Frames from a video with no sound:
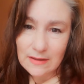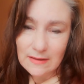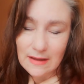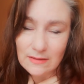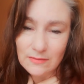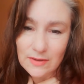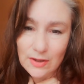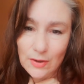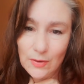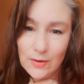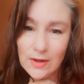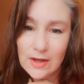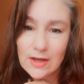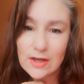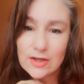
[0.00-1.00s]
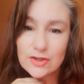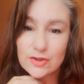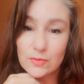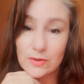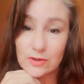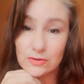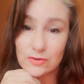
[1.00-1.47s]
in that video. So
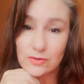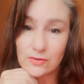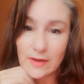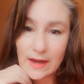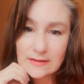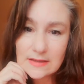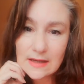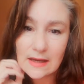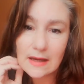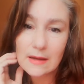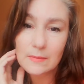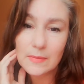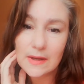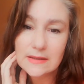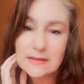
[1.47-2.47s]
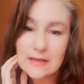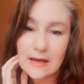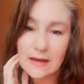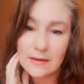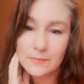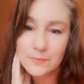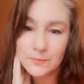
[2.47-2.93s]
we'll do that. But
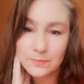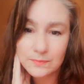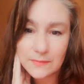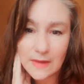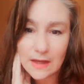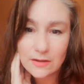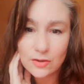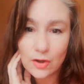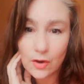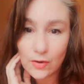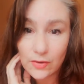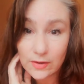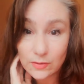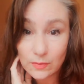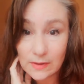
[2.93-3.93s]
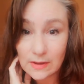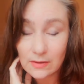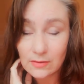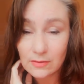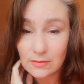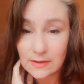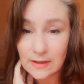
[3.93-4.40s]
know that
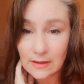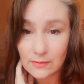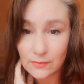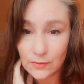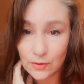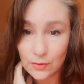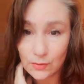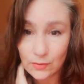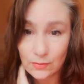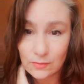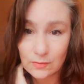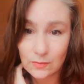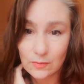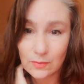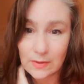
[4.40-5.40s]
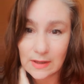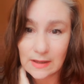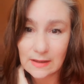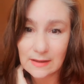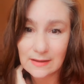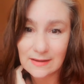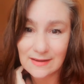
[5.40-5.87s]
we're here for you.
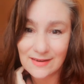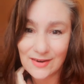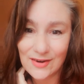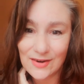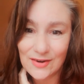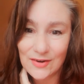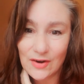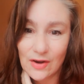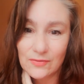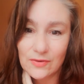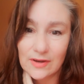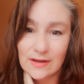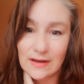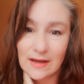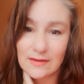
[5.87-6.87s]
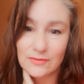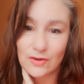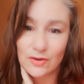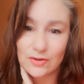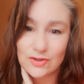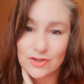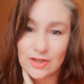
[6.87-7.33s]
We are offering life
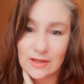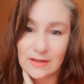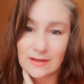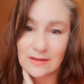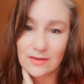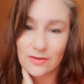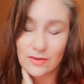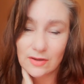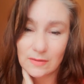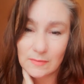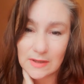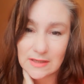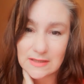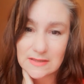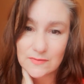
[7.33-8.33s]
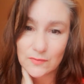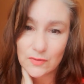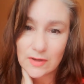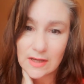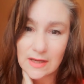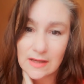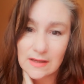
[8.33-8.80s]
coaching 30 minutes
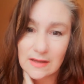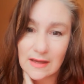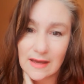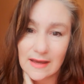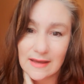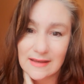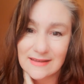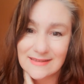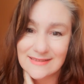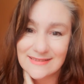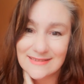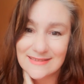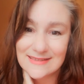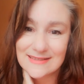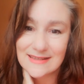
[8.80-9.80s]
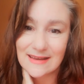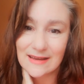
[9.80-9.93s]
free, and